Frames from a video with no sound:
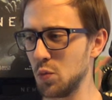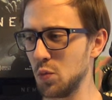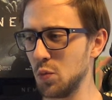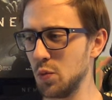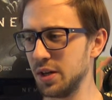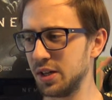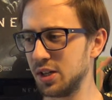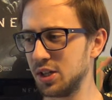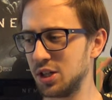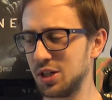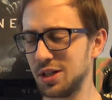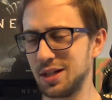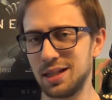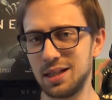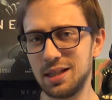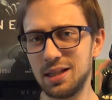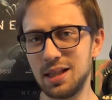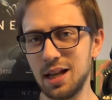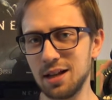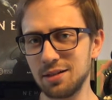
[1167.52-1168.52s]
which
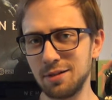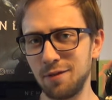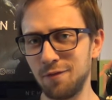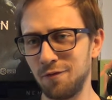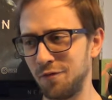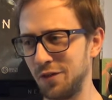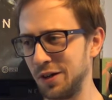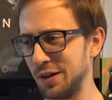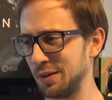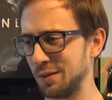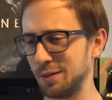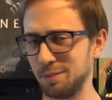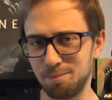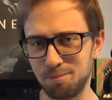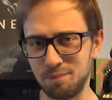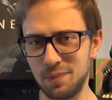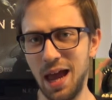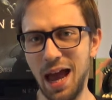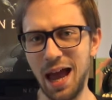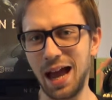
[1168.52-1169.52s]
doesn't feel
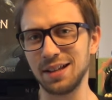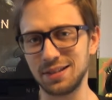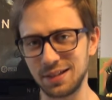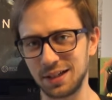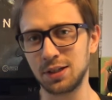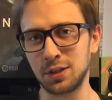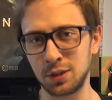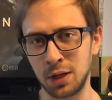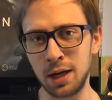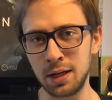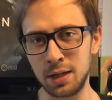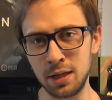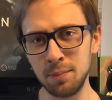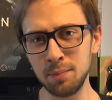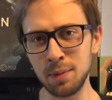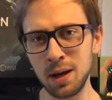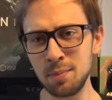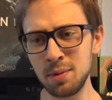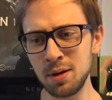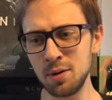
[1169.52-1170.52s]
as
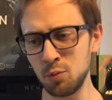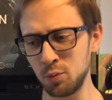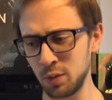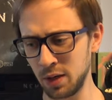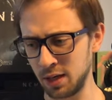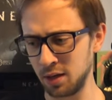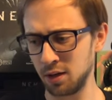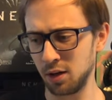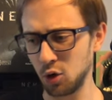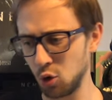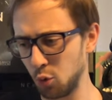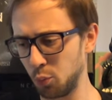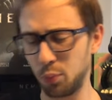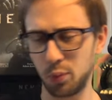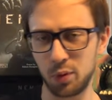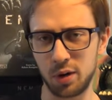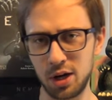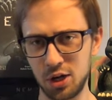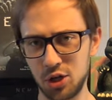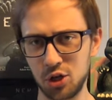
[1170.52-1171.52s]
exciting maybe in the
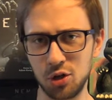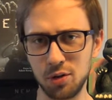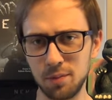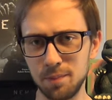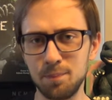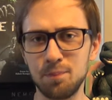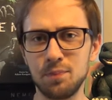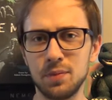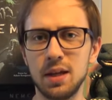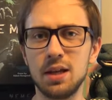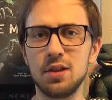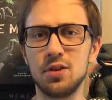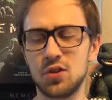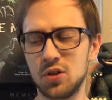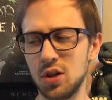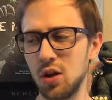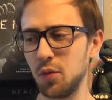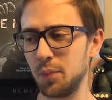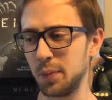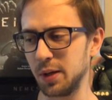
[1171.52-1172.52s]
cooperation
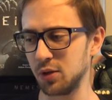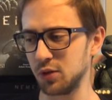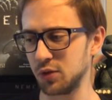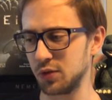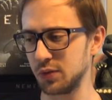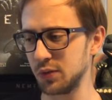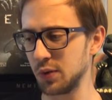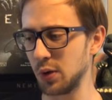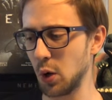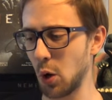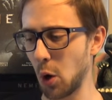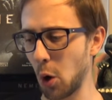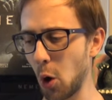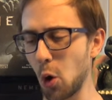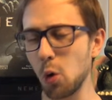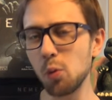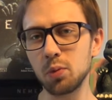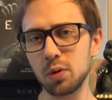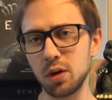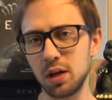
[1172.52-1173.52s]
itself, because
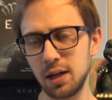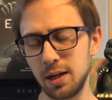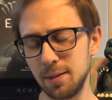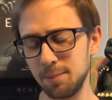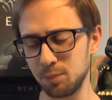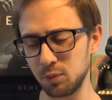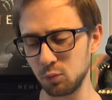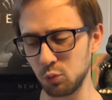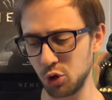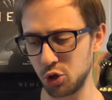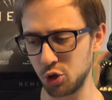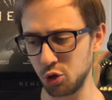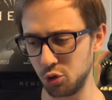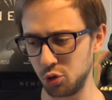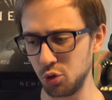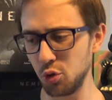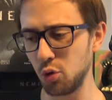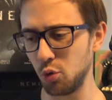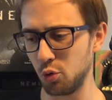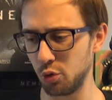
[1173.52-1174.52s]
overly what you
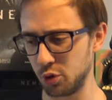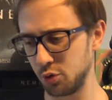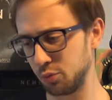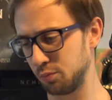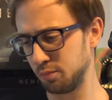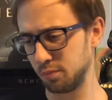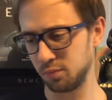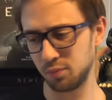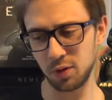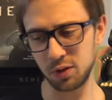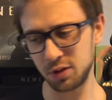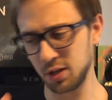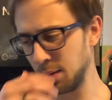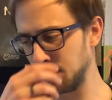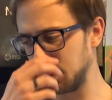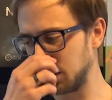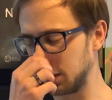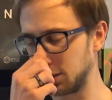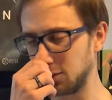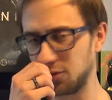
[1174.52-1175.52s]
do, you, for
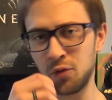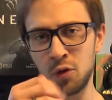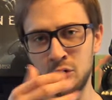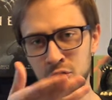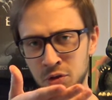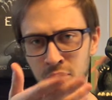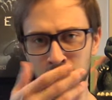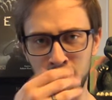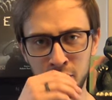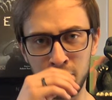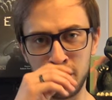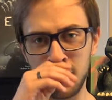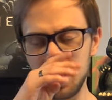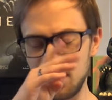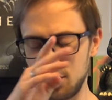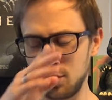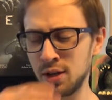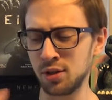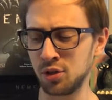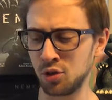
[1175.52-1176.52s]
example, in the first area, yeah,
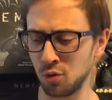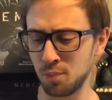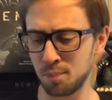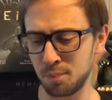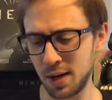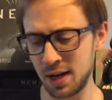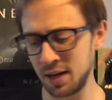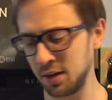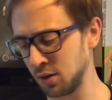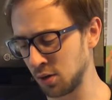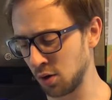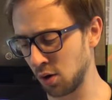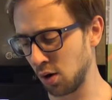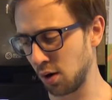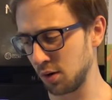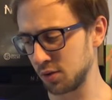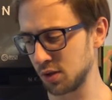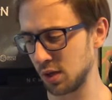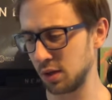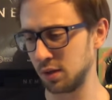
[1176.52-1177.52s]
you get your Bane
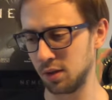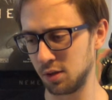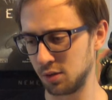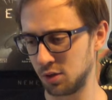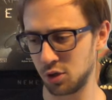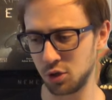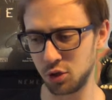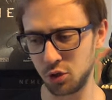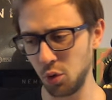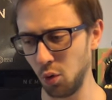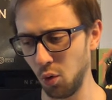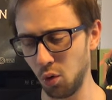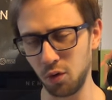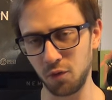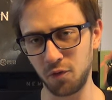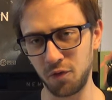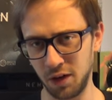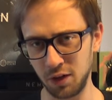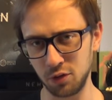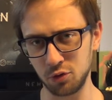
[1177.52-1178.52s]
cards, and this is your
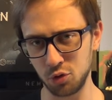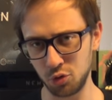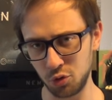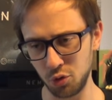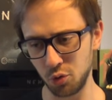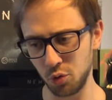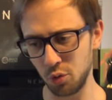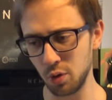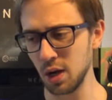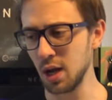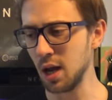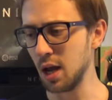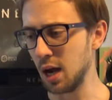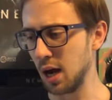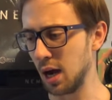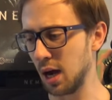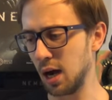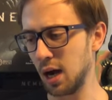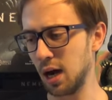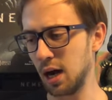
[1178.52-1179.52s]
thing to do.
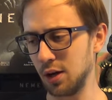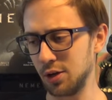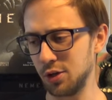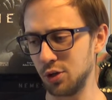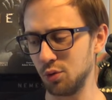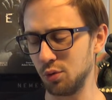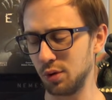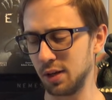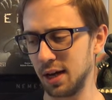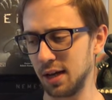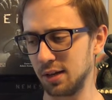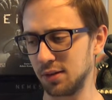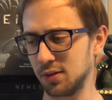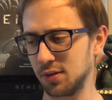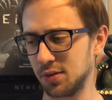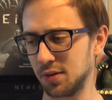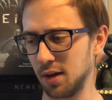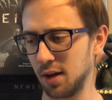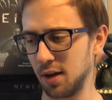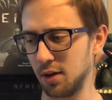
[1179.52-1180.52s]
Uh, you
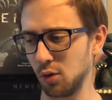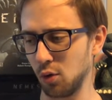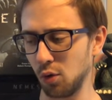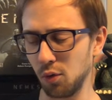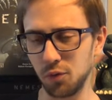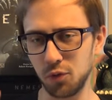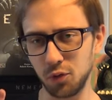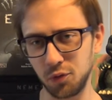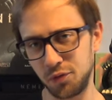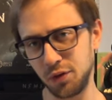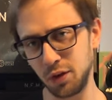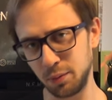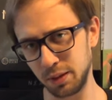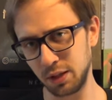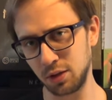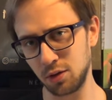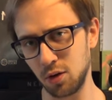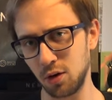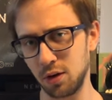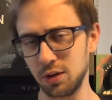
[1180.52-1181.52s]
get uh, your own
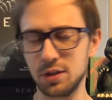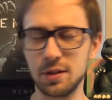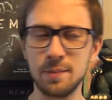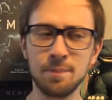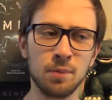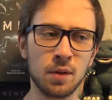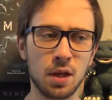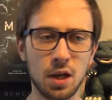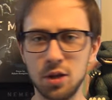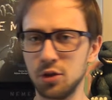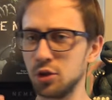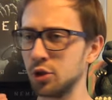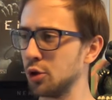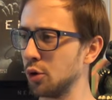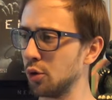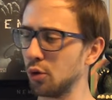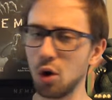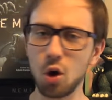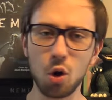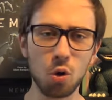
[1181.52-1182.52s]
fulfillment cards. It's
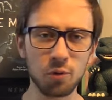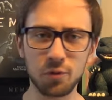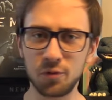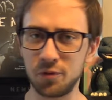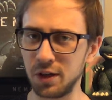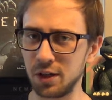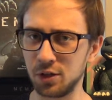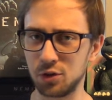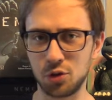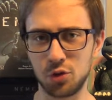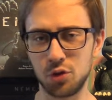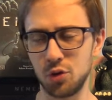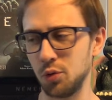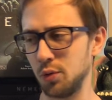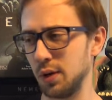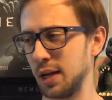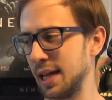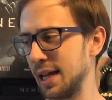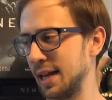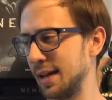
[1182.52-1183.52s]
your own thing to
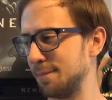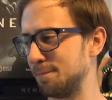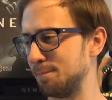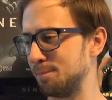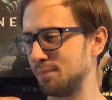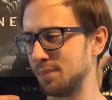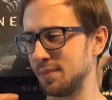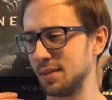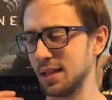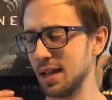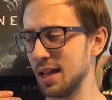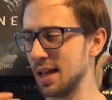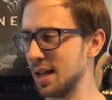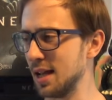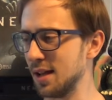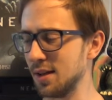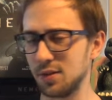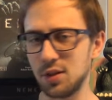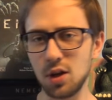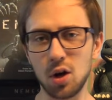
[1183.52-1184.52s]
do. It,
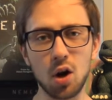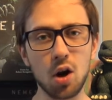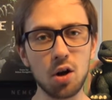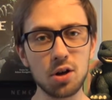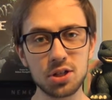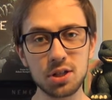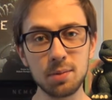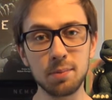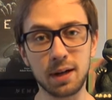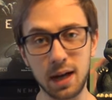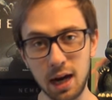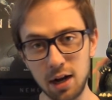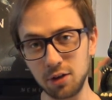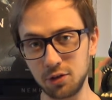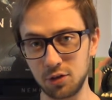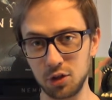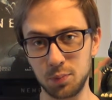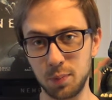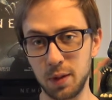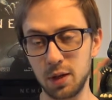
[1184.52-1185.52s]
there are some
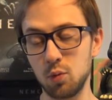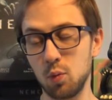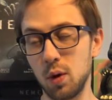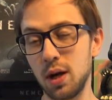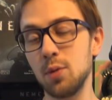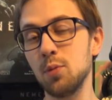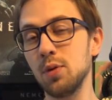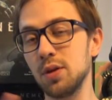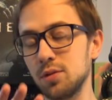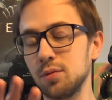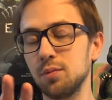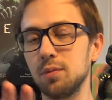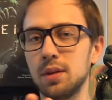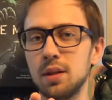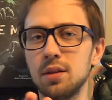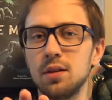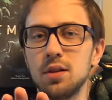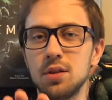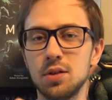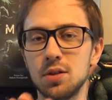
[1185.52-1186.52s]
characters, by the way, which
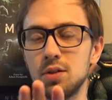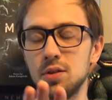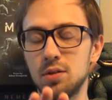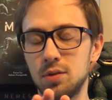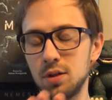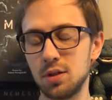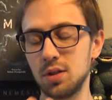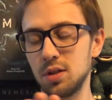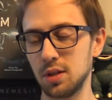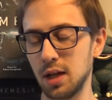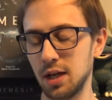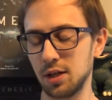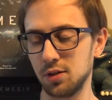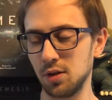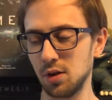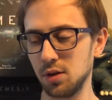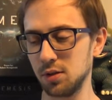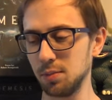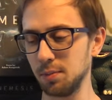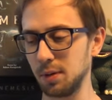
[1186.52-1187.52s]
this is this is nice.
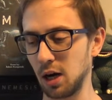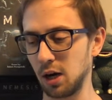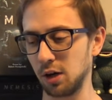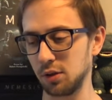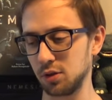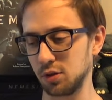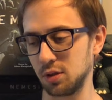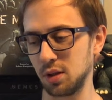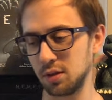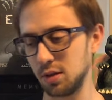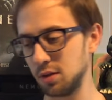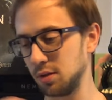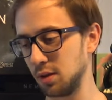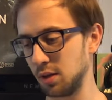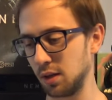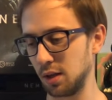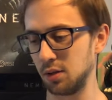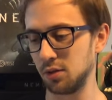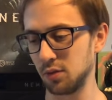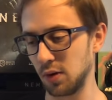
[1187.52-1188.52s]
There are some characters that in,
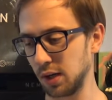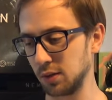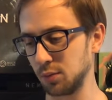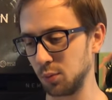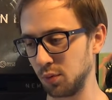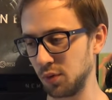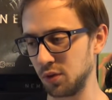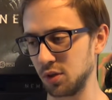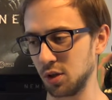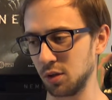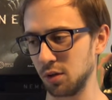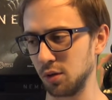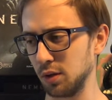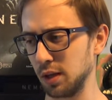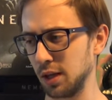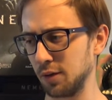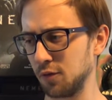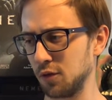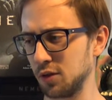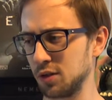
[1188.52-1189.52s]
interact with each other.
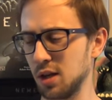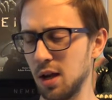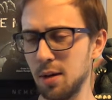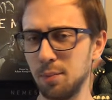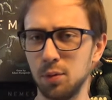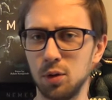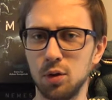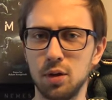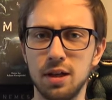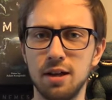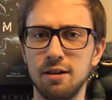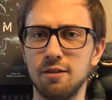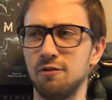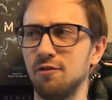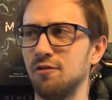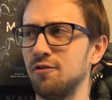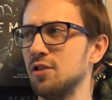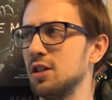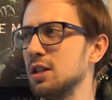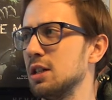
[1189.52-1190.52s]
Like, for example,
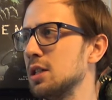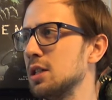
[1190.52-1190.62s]
if